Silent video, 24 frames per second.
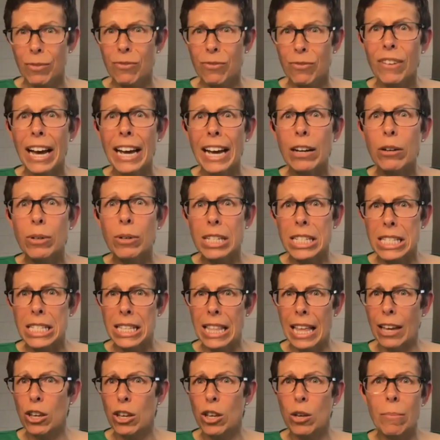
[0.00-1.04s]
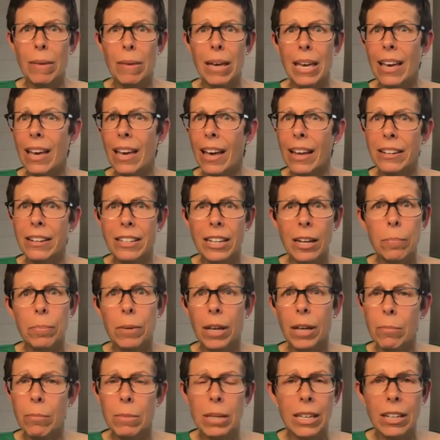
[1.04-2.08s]
virus that you may end up
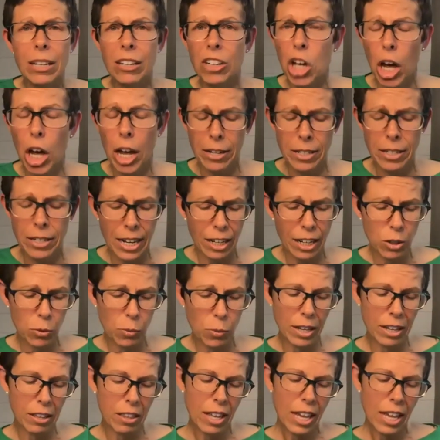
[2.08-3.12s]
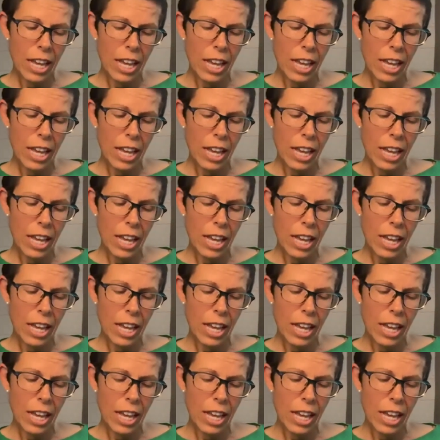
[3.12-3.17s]
coming in contact with.